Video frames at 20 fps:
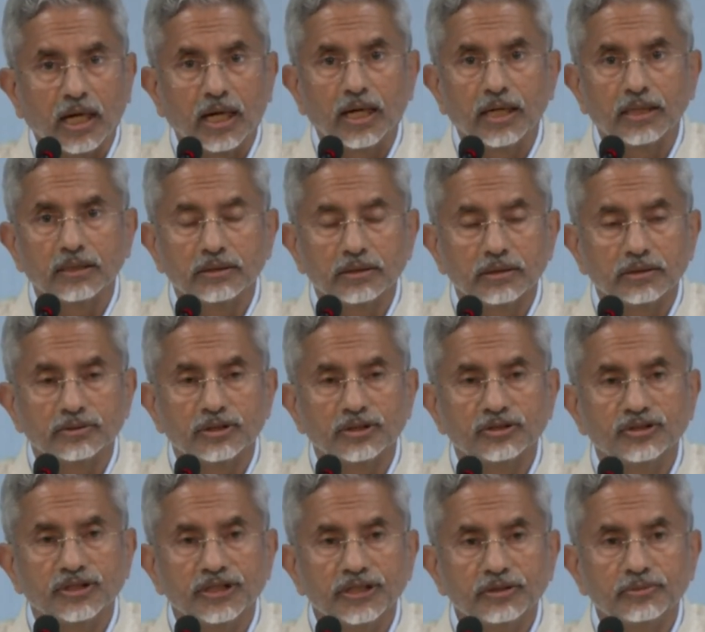And
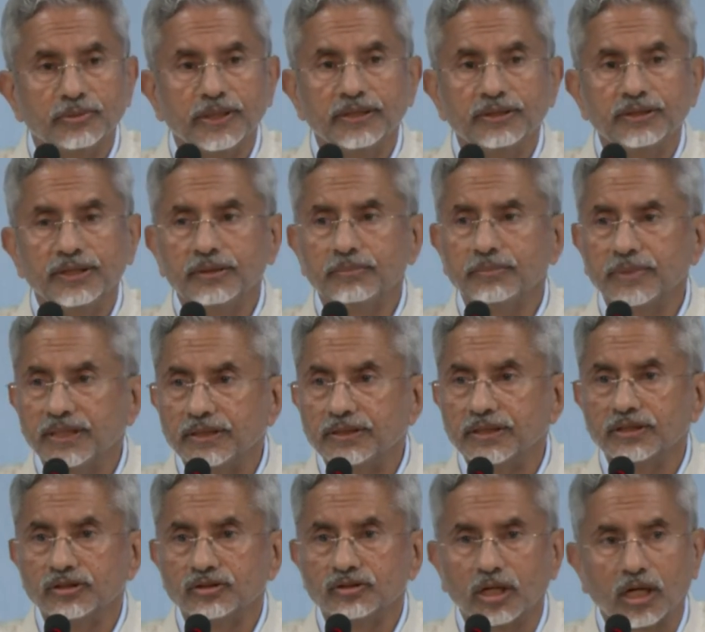the G20
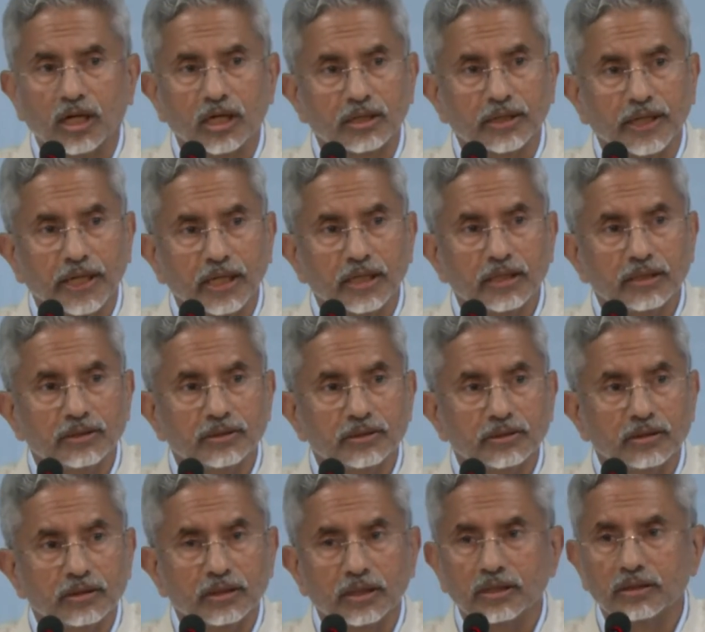meetings are
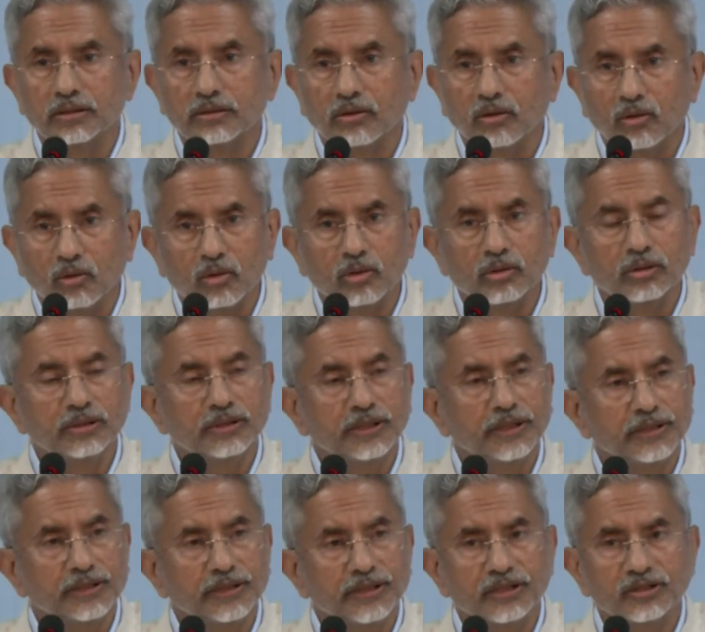held in all
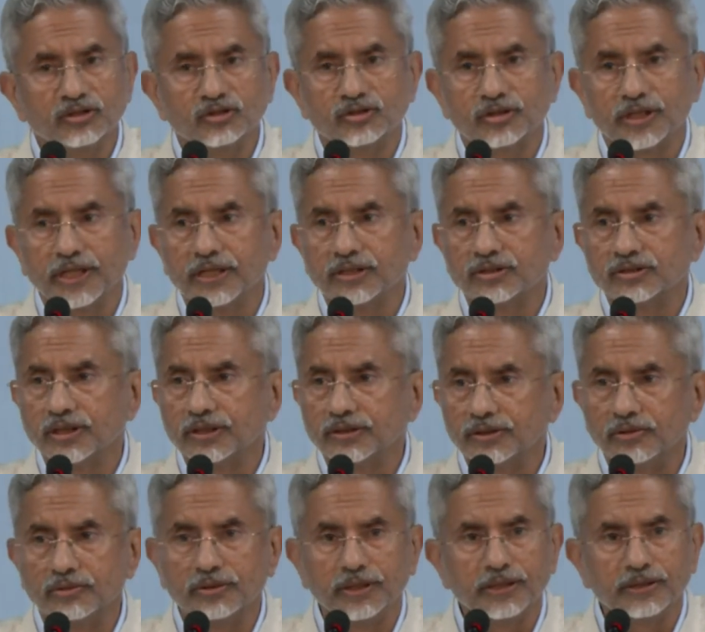the Indian states
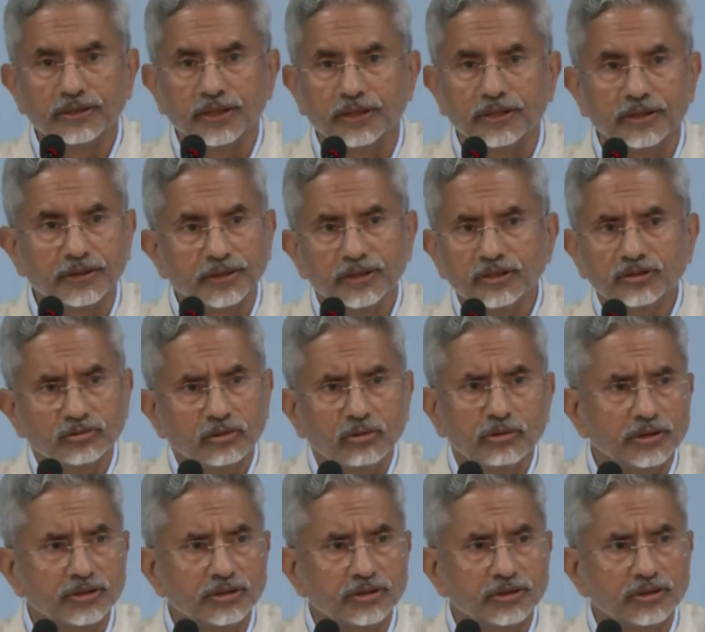and union territories,